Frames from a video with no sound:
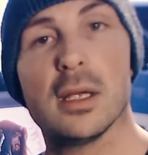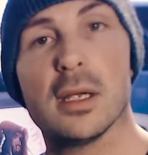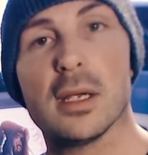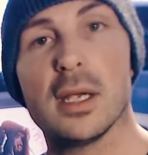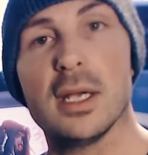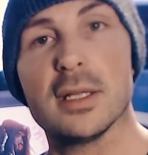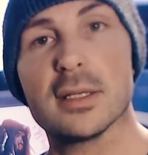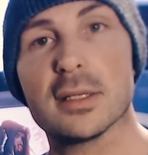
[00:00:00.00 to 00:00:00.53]

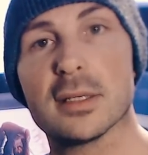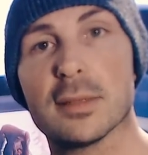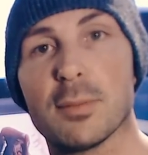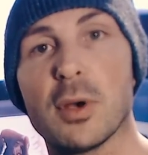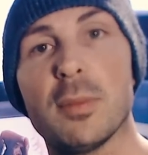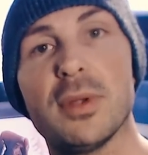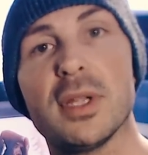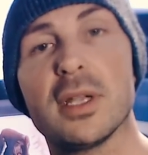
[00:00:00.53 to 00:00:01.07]
it's
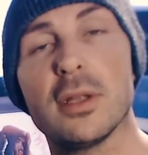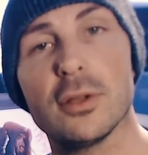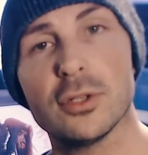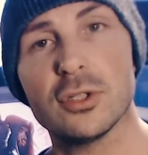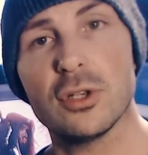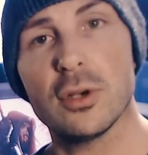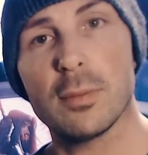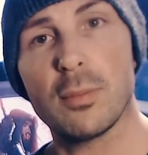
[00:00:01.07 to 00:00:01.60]
perpendicular
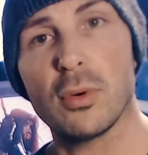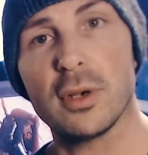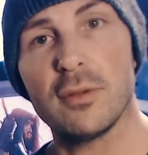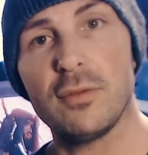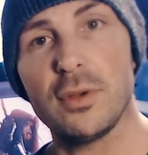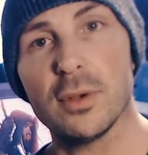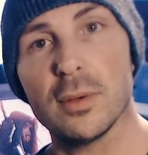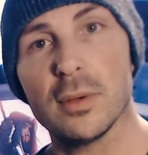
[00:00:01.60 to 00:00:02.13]
to your point of
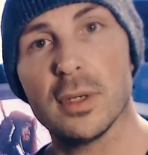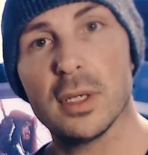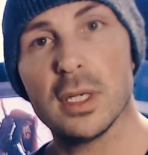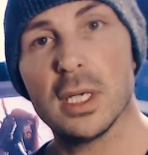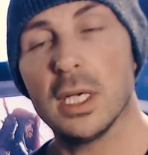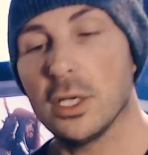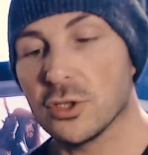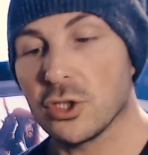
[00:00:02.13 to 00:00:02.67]
view.
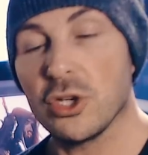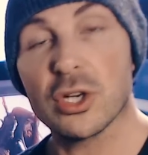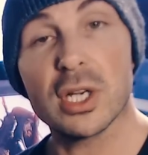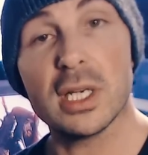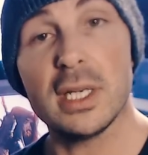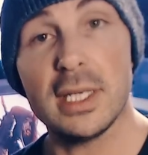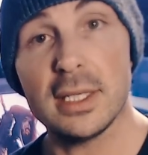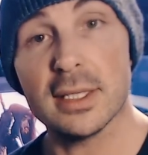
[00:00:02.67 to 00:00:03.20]
So you're going
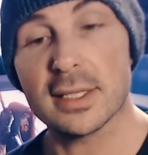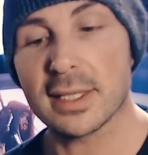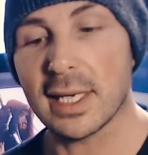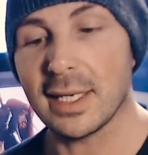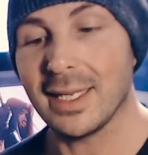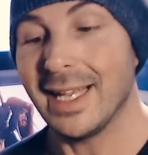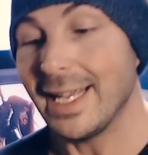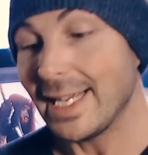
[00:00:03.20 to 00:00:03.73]
to need the
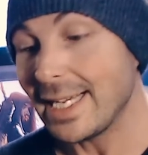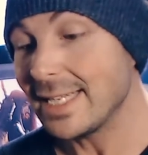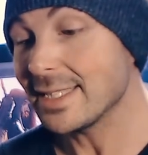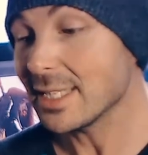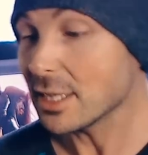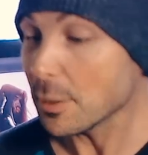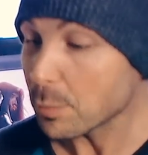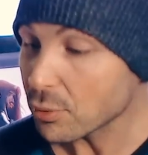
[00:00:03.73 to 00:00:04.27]
stand. Is
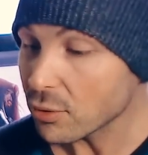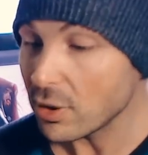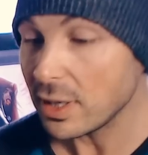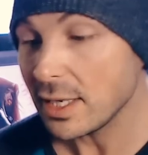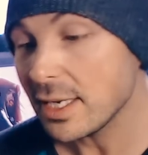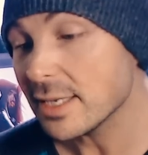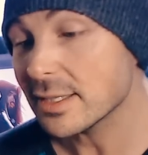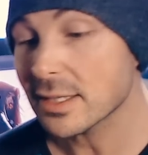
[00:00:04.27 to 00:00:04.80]
it the
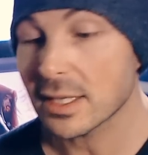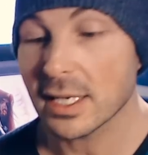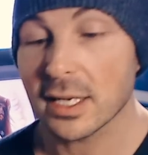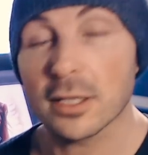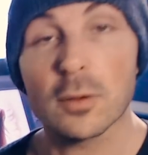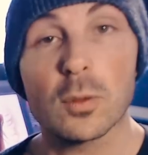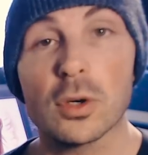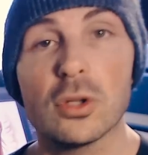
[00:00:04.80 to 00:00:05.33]
prettiest thing in
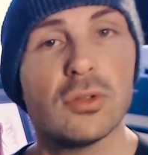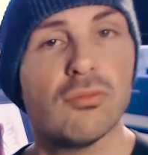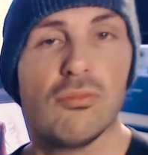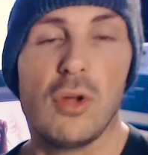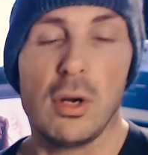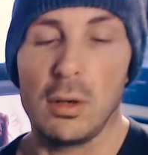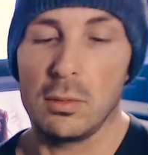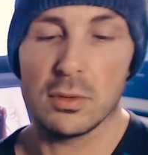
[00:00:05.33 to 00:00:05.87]
the world?
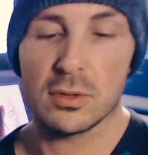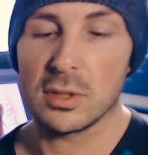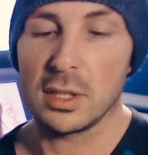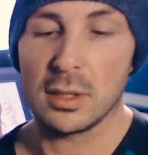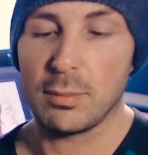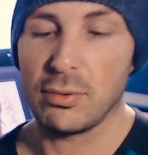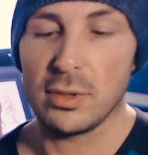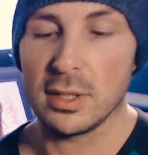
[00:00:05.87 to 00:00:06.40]
No, it's not the
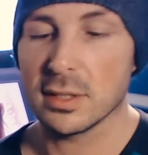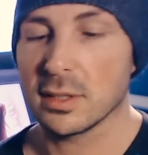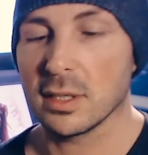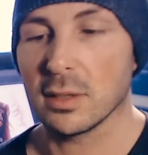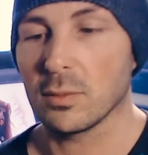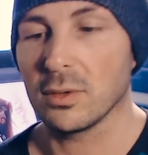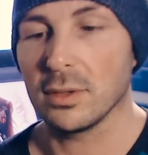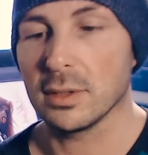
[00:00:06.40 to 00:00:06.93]
prettiest thing in
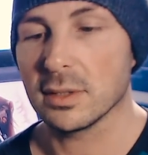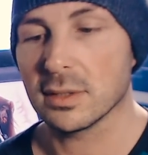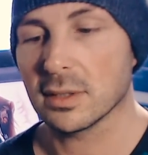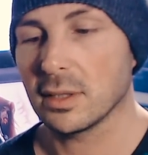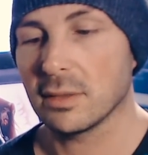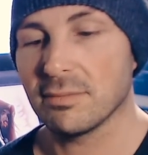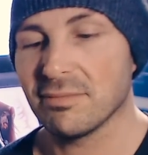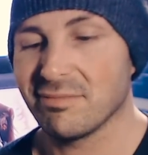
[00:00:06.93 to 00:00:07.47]
the world. It's
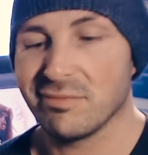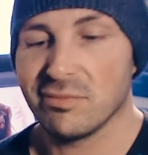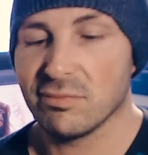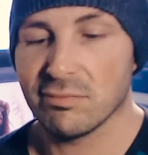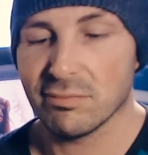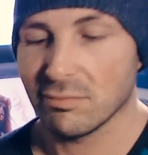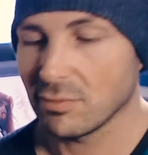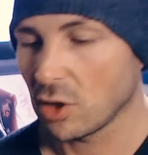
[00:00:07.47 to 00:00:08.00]

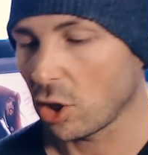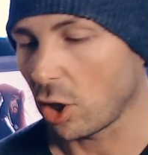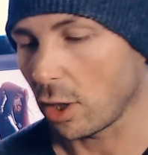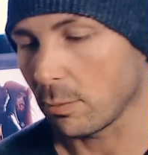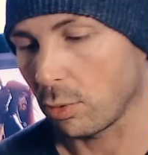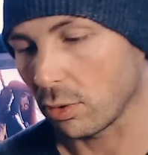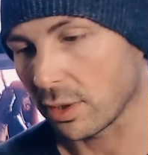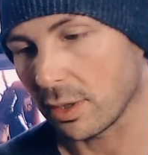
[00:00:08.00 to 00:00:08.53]

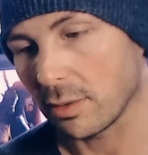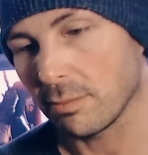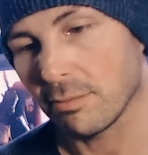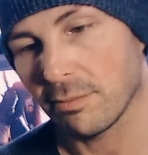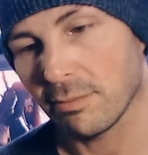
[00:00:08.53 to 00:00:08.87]
cardboard and